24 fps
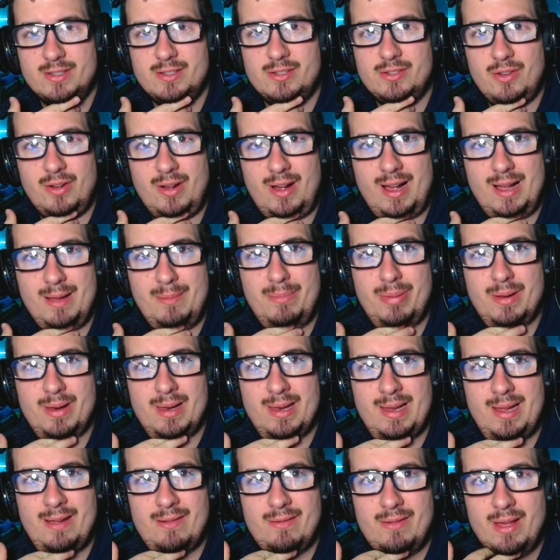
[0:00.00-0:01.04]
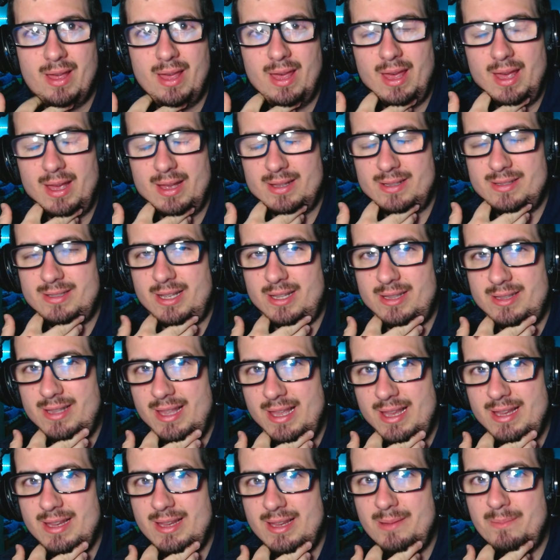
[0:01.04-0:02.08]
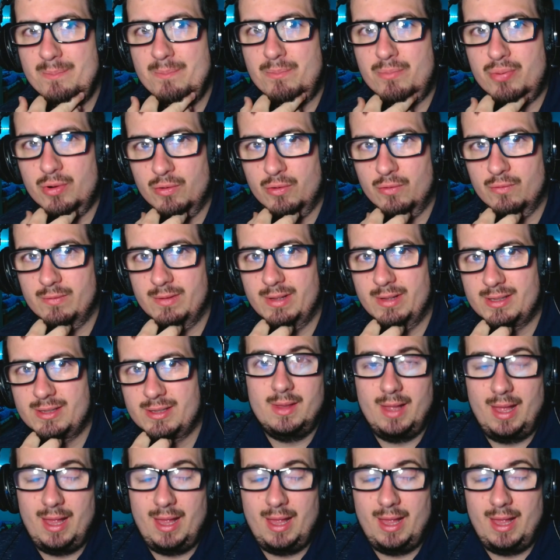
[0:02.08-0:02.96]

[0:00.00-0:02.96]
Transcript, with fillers: so I believe that they improved it.